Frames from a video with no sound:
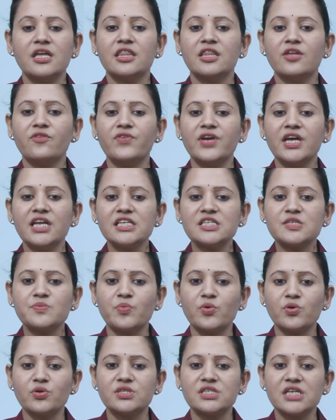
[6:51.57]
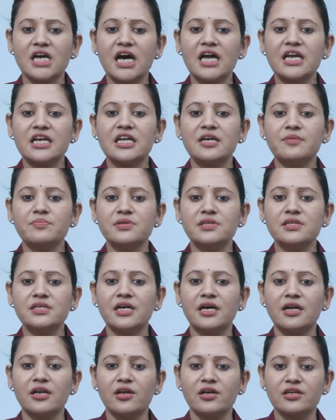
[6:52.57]
The various sports are labeled
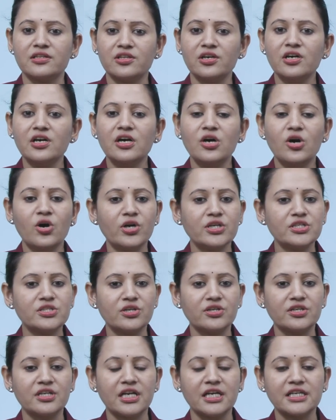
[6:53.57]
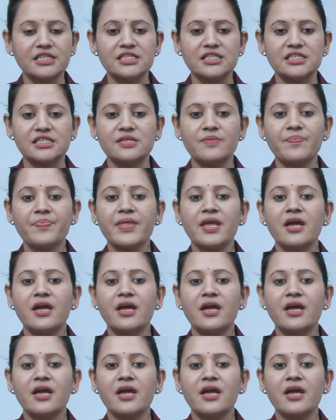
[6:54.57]
along the horizontal axis.